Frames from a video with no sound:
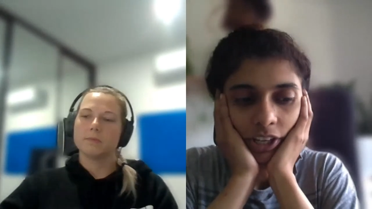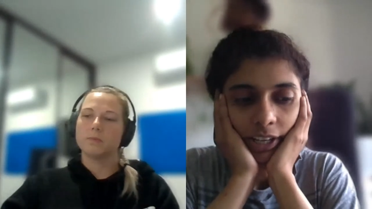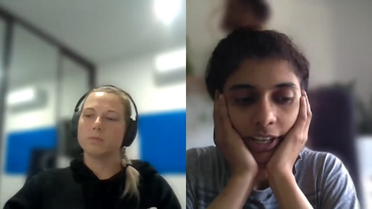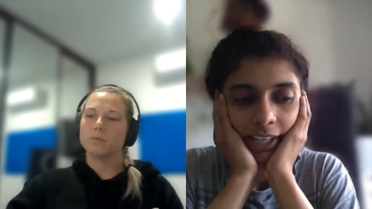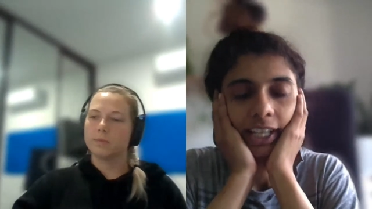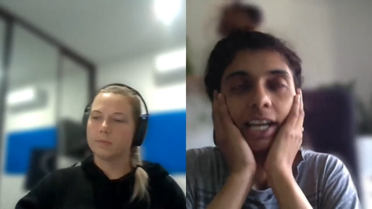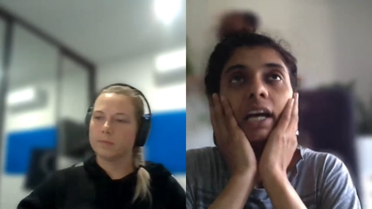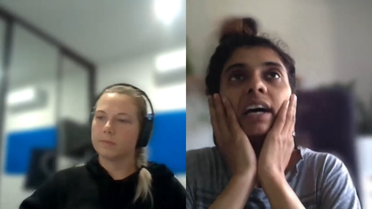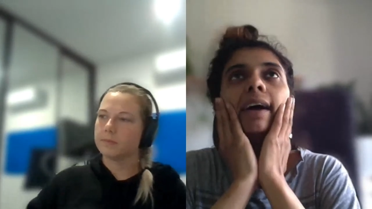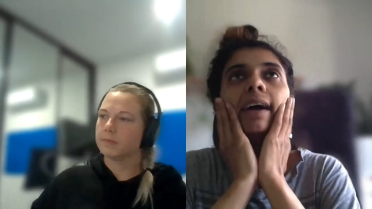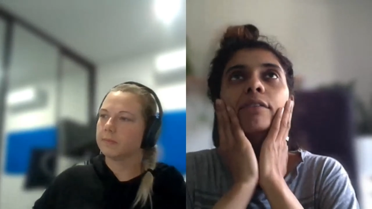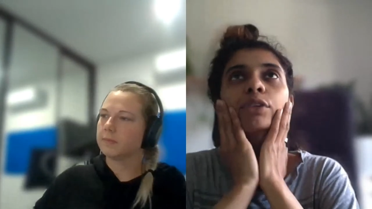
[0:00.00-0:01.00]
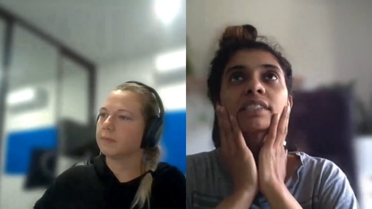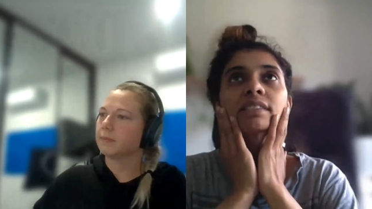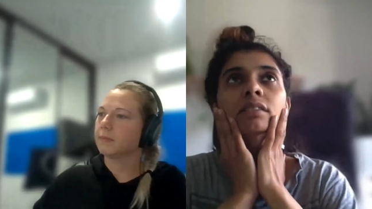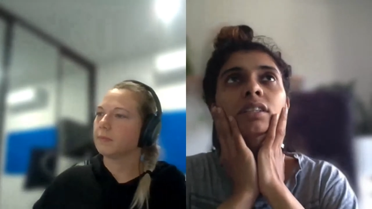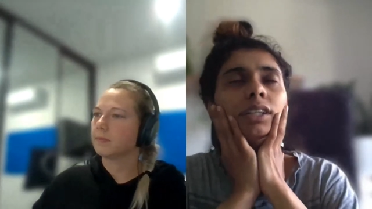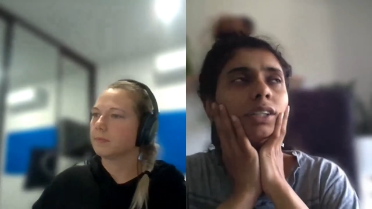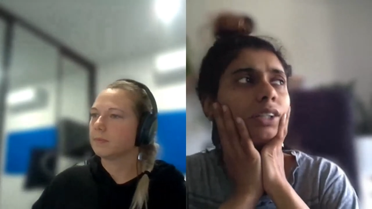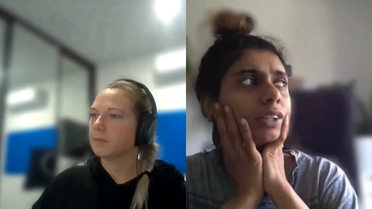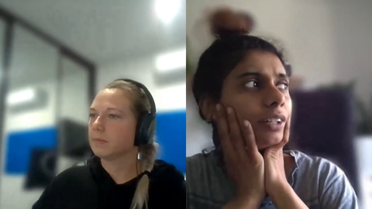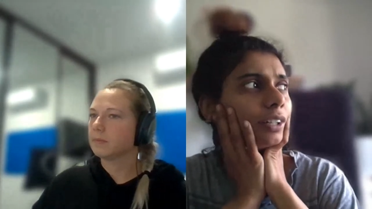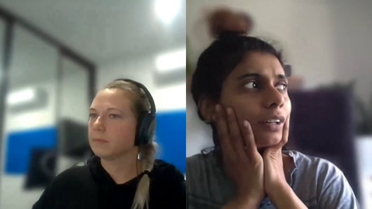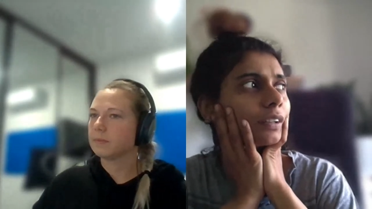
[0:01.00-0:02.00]
Speaker 1: And I recently
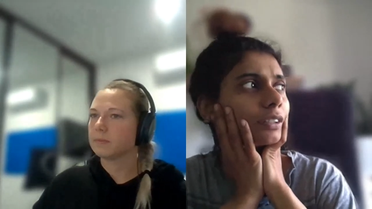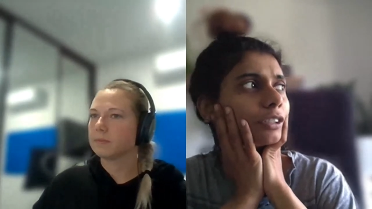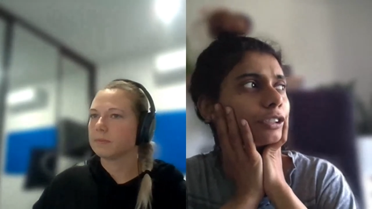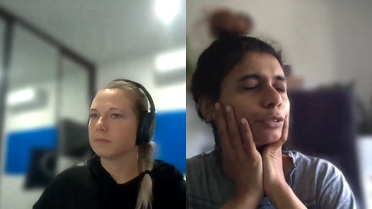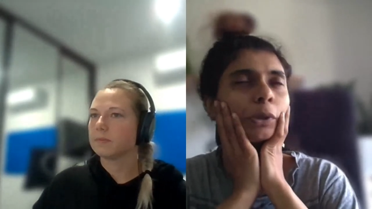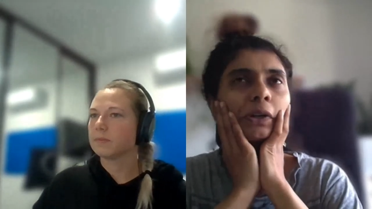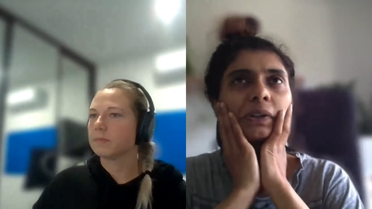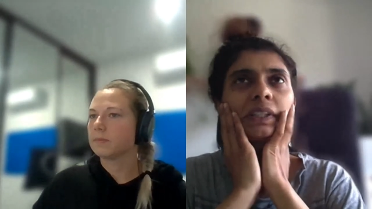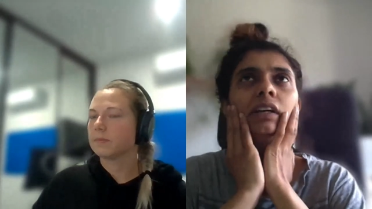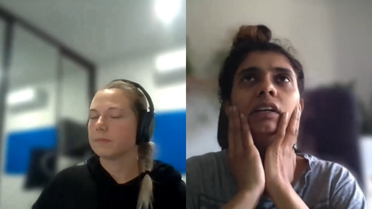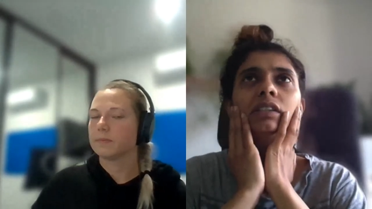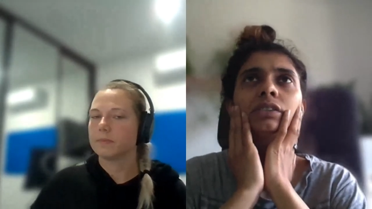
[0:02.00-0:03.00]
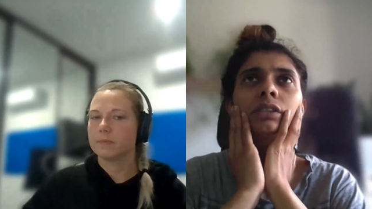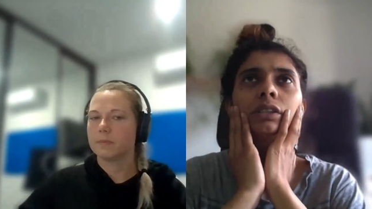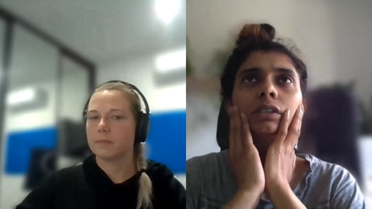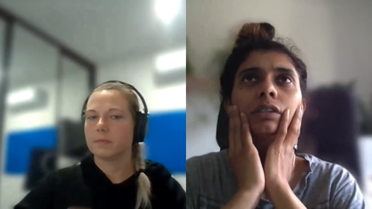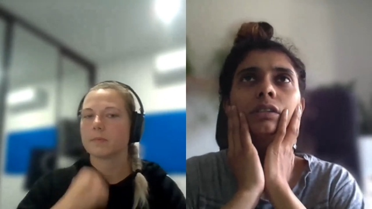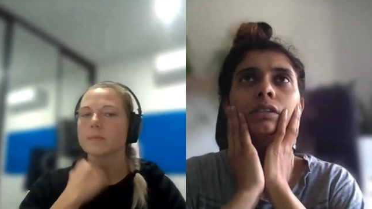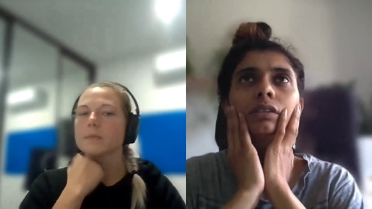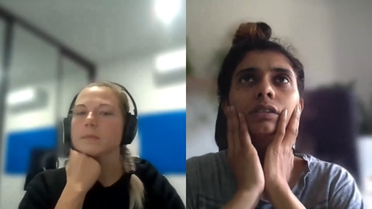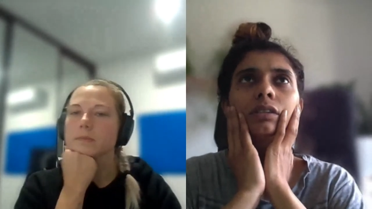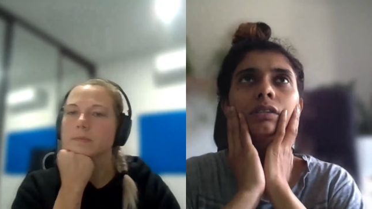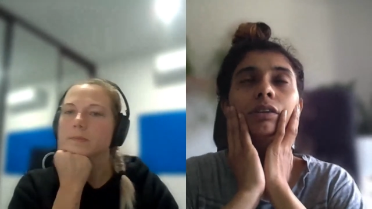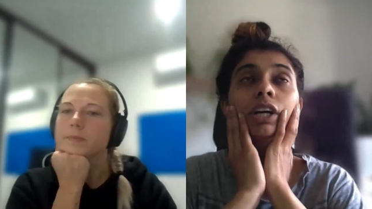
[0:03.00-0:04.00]
heard this podcast
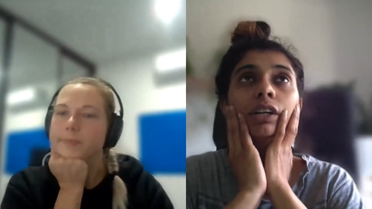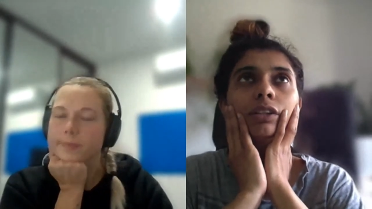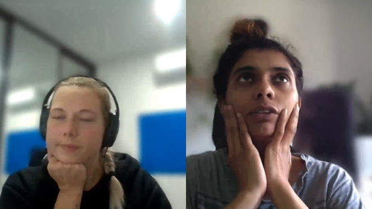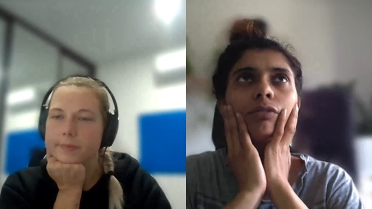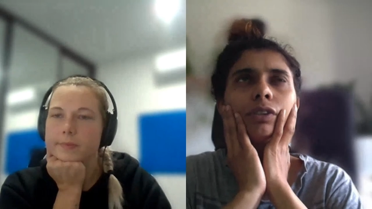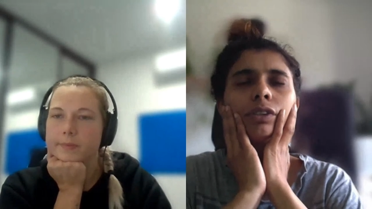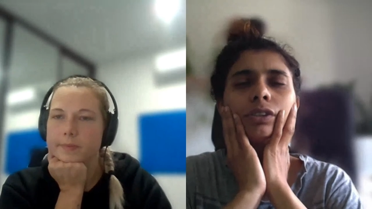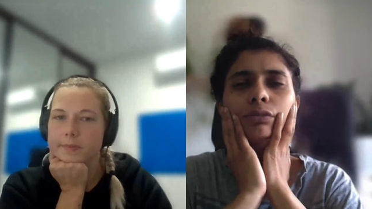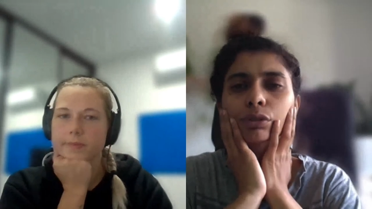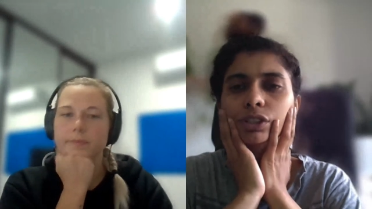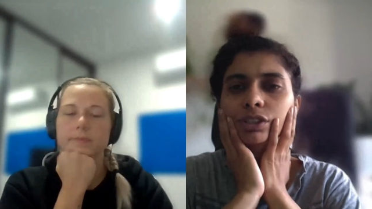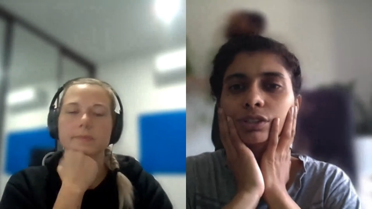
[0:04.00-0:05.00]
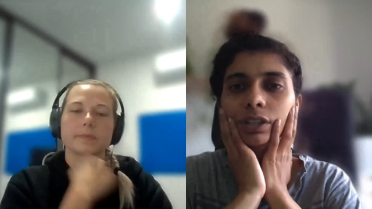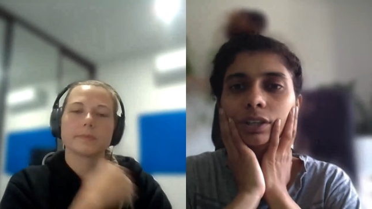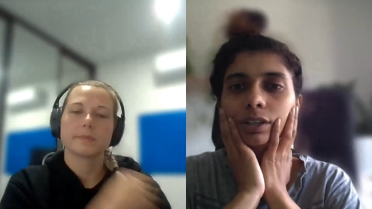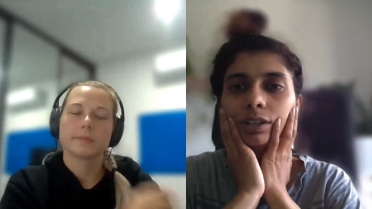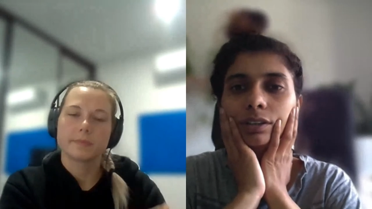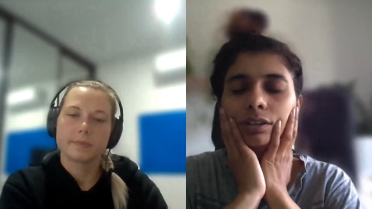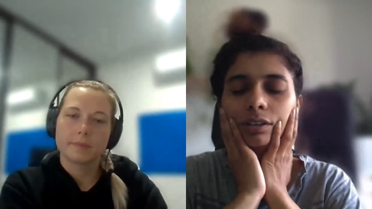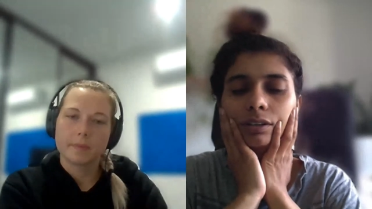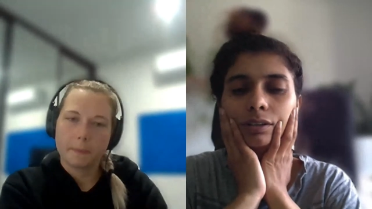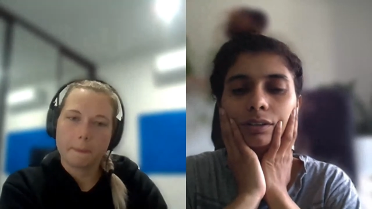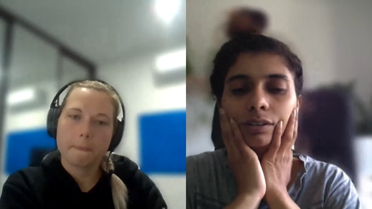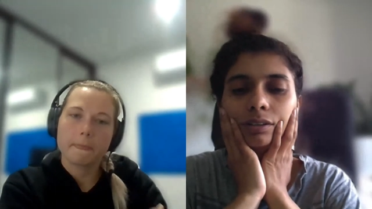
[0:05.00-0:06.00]
uh, regarding your first wish.
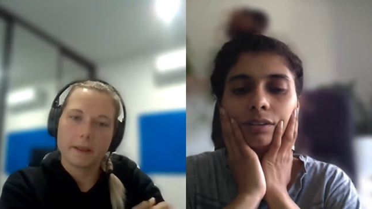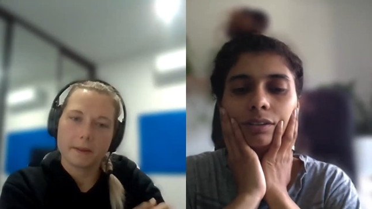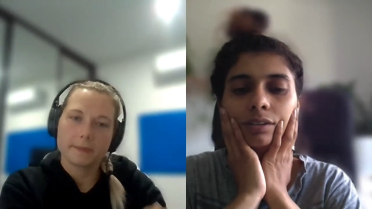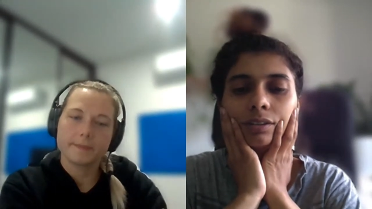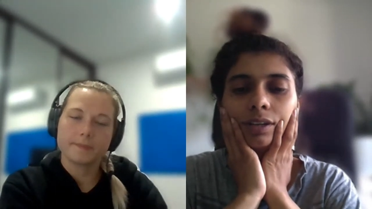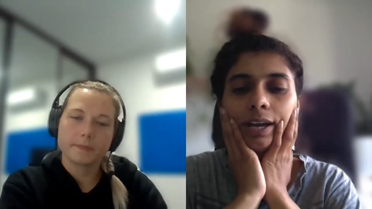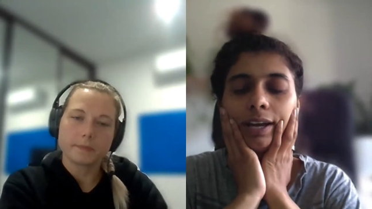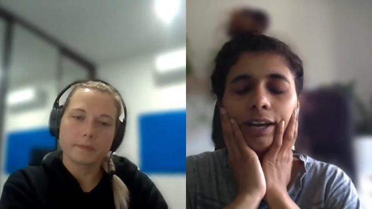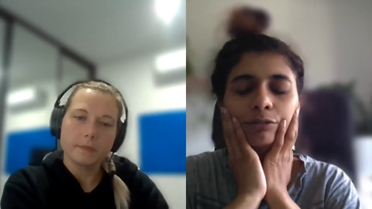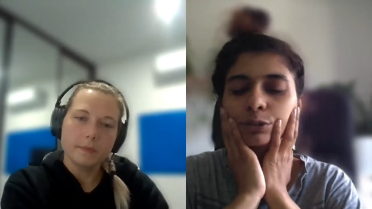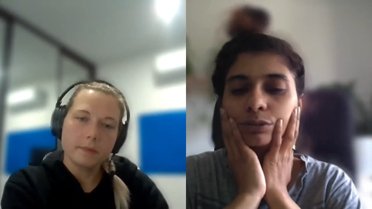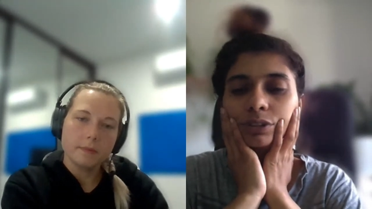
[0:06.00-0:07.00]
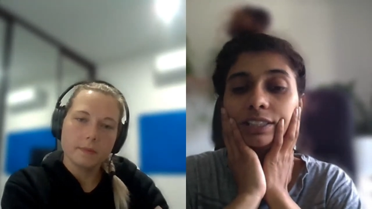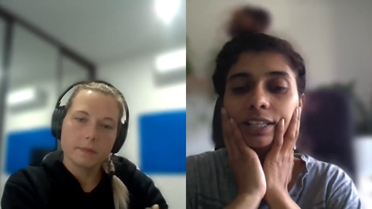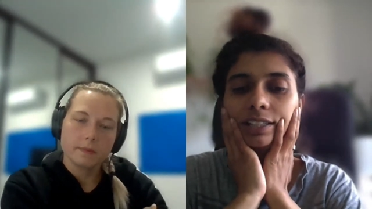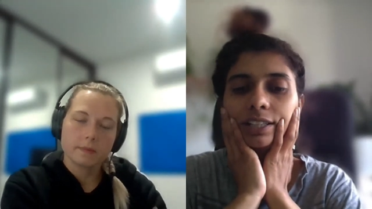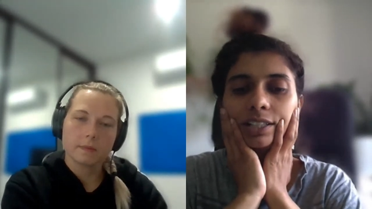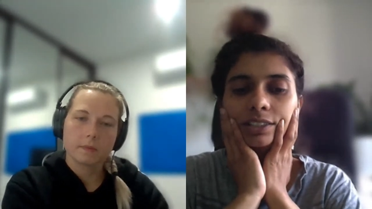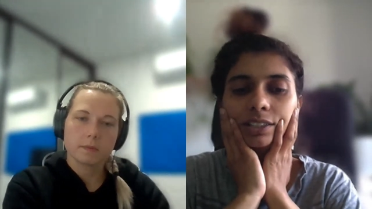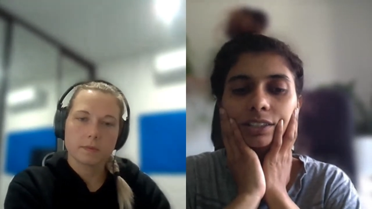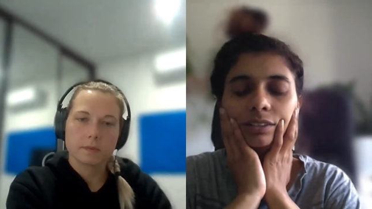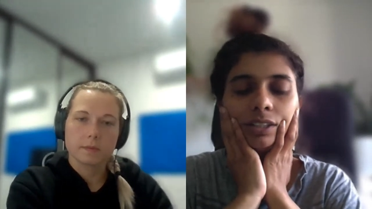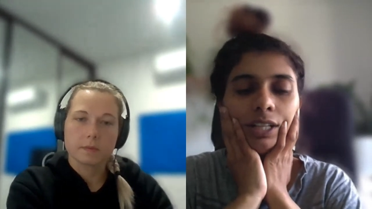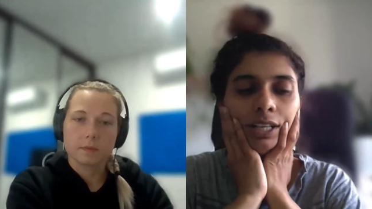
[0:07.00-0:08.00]
Uh, I have to read that
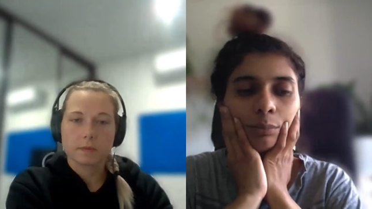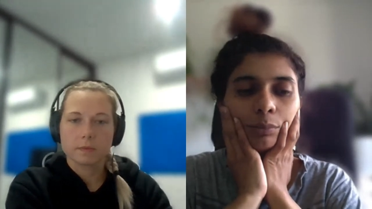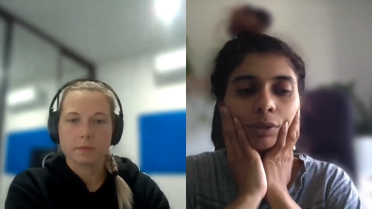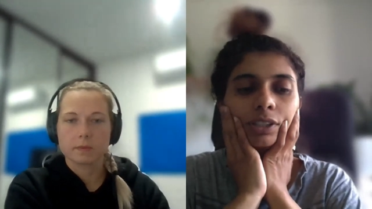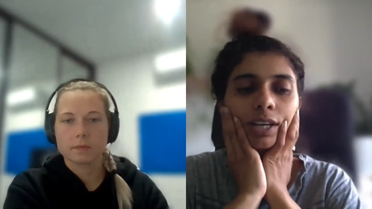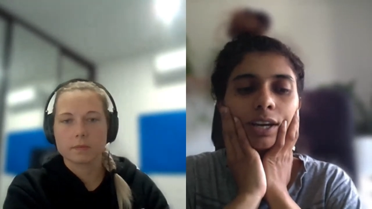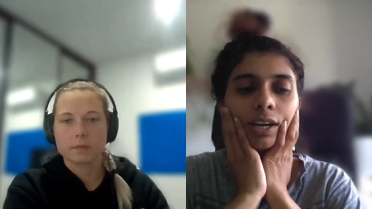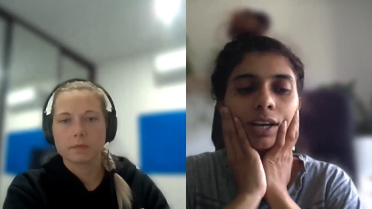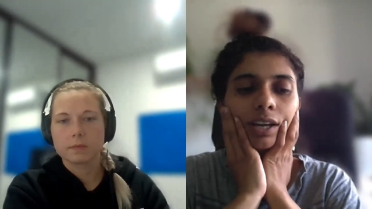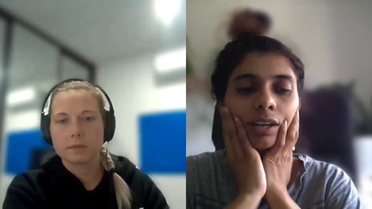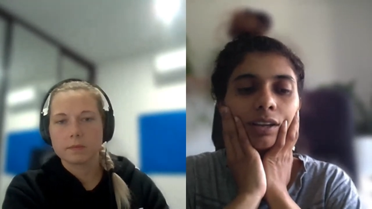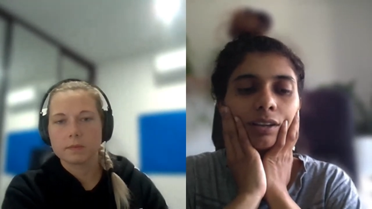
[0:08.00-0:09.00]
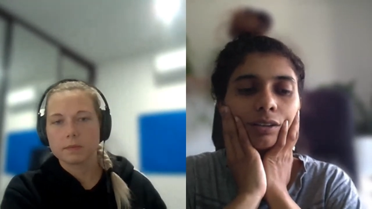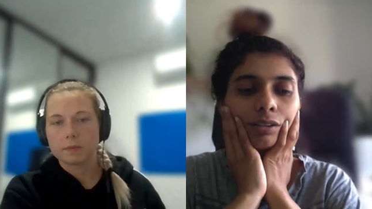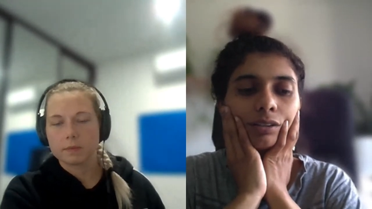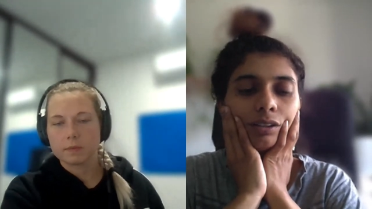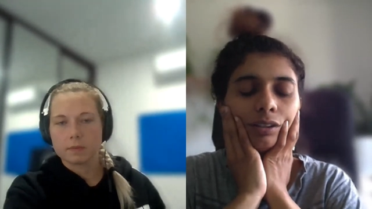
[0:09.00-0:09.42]
article, but I